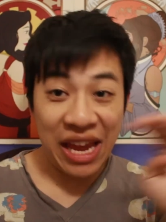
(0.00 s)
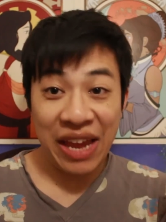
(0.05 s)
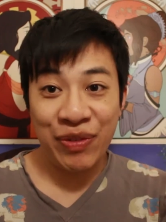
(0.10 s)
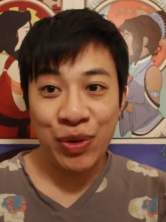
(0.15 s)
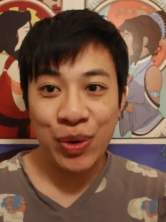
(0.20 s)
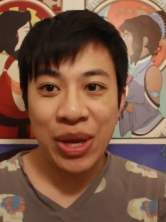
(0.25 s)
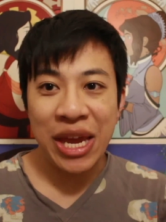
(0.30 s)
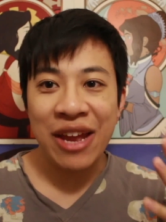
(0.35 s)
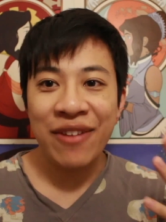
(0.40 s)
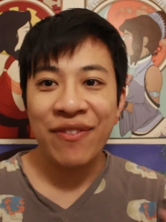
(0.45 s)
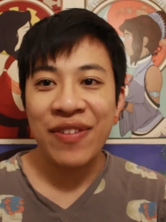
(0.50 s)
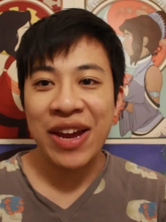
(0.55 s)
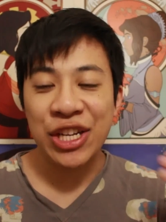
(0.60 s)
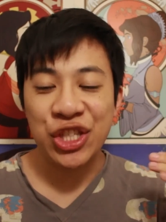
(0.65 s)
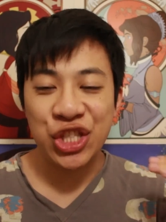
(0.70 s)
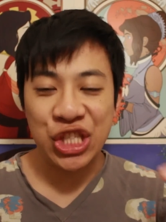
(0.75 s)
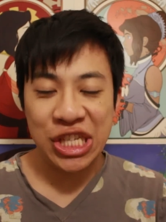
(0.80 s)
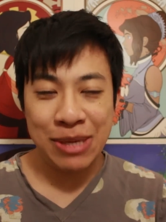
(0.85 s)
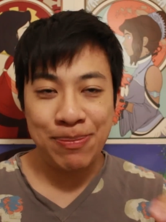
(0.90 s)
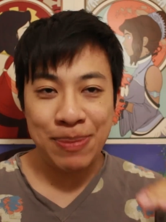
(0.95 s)
If you can't
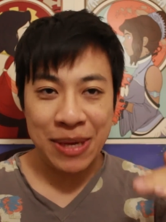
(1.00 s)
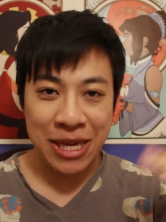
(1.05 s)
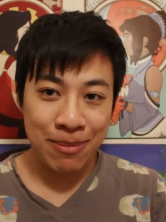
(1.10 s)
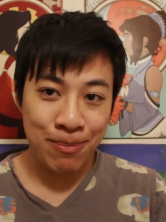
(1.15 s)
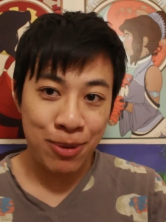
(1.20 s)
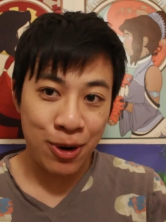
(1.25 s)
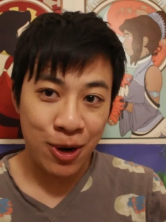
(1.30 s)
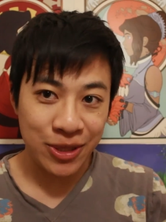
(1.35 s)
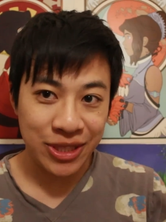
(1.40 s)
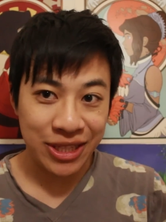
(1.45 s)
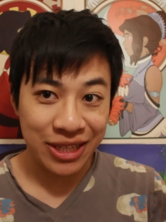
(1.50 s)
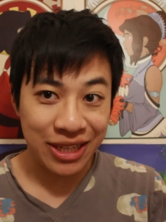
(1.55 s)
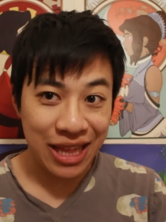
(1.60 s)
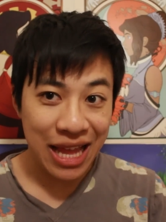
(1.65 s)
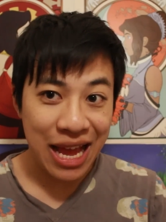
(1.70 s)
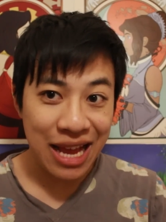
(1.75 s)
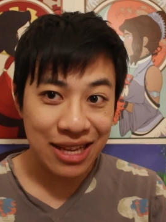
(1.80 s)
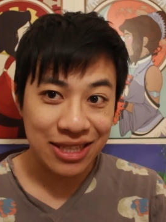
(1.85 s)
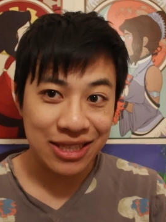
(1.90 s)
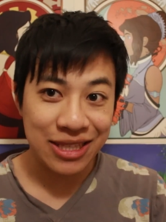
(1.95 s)
find cheap in-person
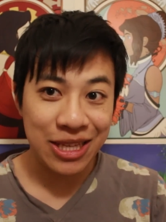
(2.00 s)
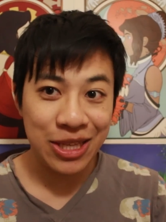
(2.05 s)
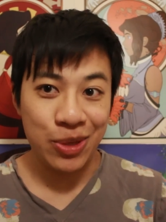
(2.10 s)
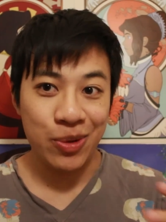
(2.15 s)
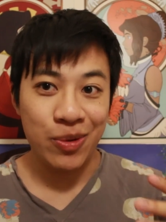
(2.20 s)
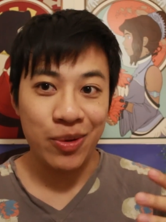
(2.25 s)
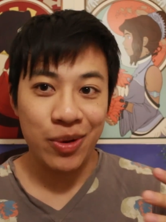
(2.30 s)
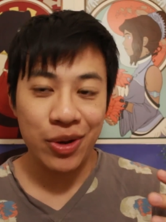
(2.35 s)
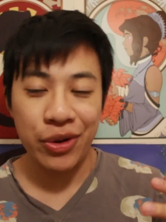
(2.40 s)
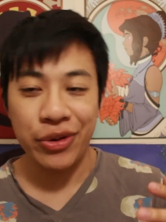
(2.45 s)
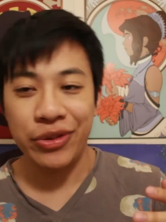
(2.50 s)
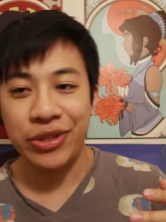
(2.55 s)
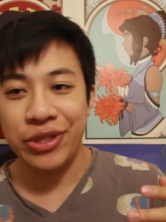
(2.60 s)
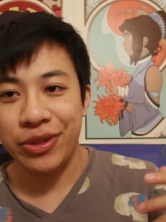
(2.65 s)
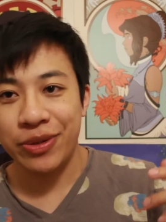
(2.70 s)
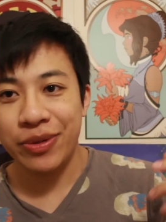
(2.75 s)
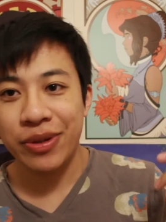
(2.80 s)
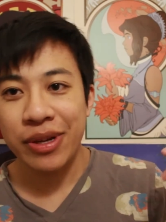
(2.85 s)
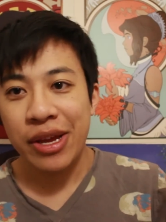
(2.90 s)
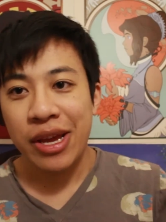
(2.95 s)
classes that you can go
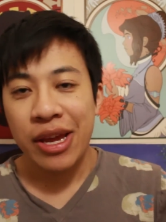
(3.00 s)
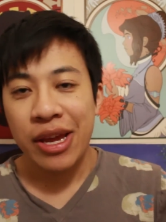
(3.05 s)
to,